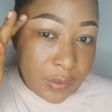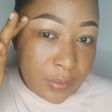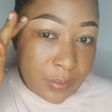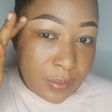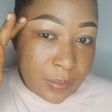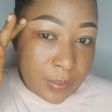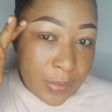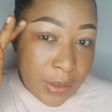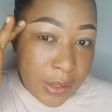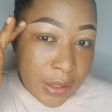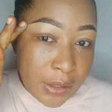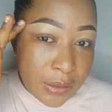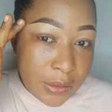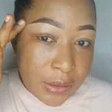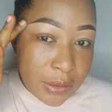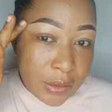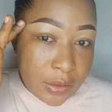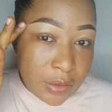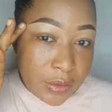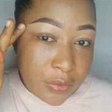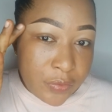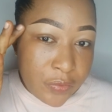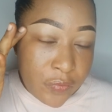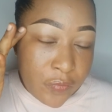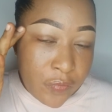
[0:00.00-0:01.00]
Blending
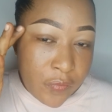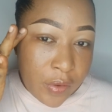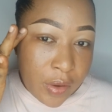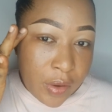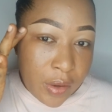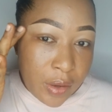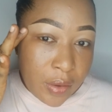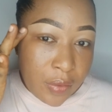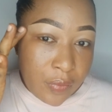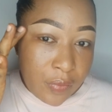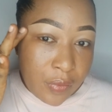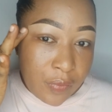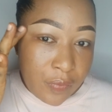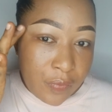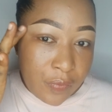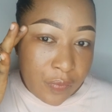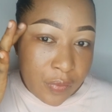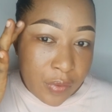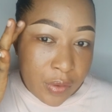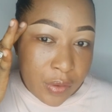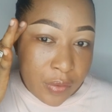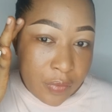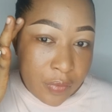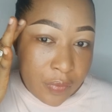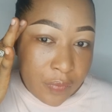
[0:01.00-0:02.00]
is very,
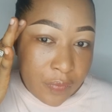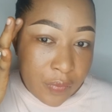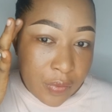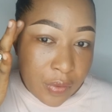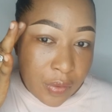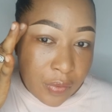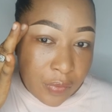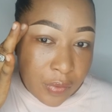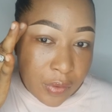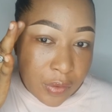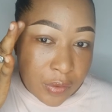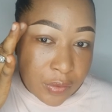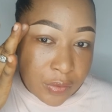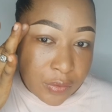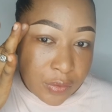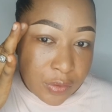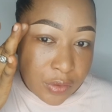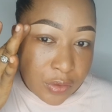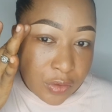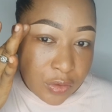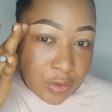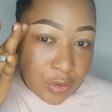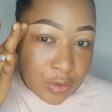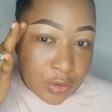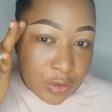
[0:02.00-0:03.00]
very, very
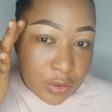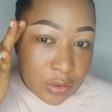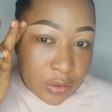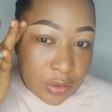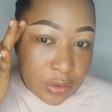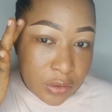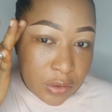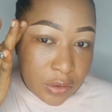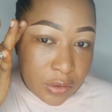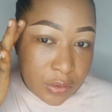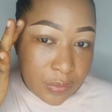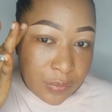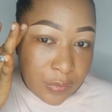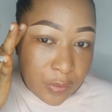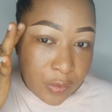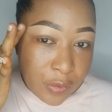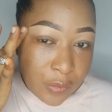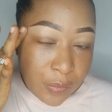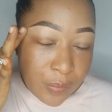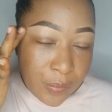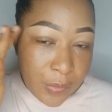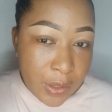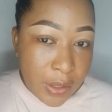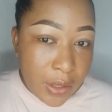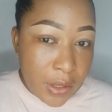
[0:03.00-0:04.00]
essential in your
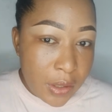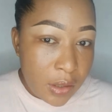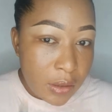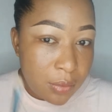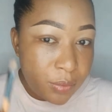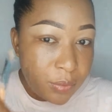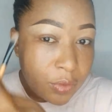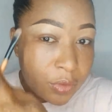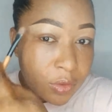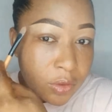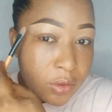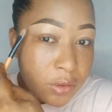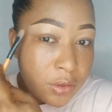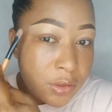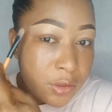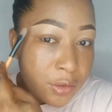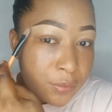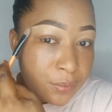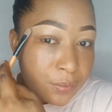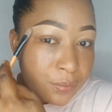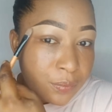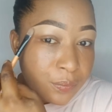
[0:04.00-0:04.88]
makeup journey.